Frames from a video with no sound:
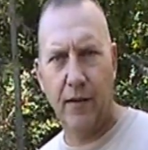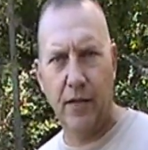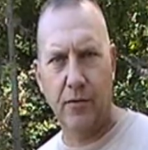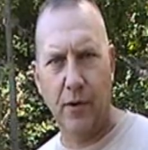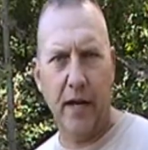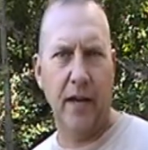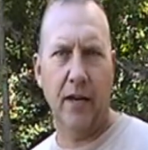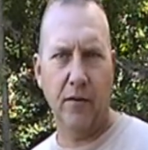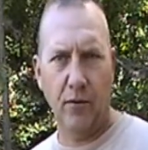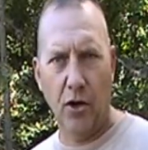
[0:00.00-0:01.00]
That's what I
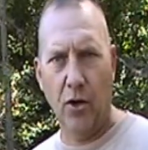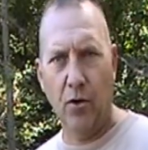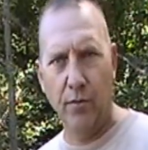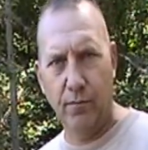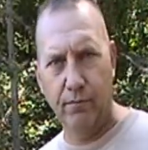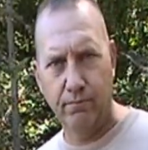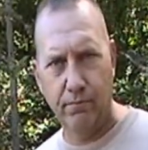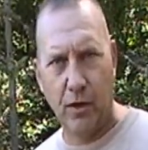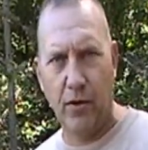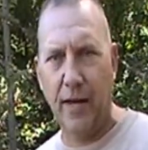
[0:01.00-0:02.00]
grow,
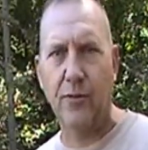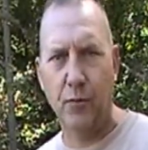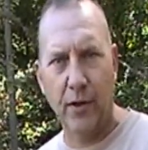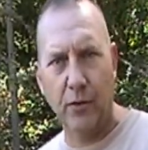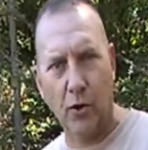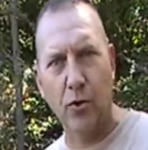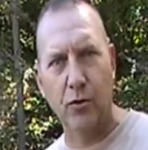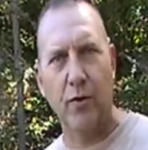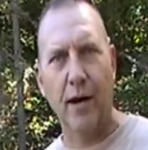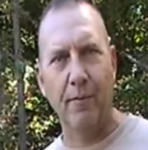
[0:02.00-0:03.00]
or that's what
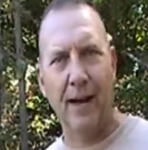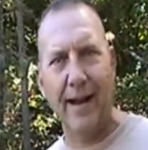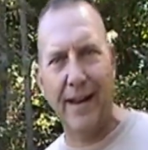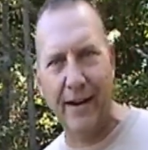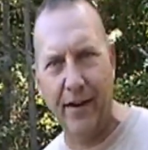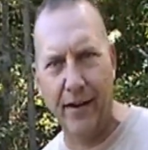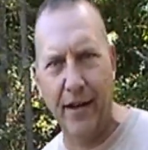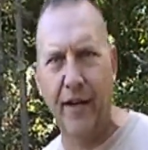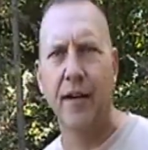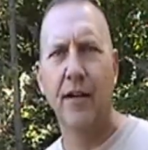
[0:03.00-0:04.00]
grows around my
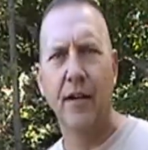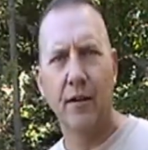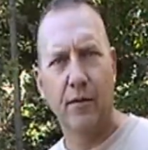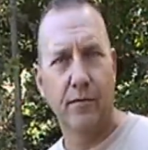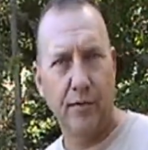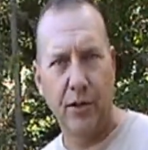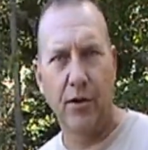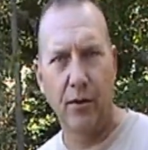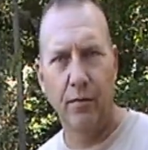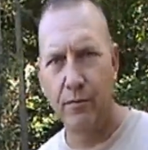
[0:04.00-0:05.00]
area, you
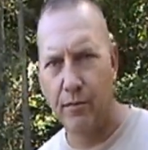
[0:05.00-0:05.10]
know,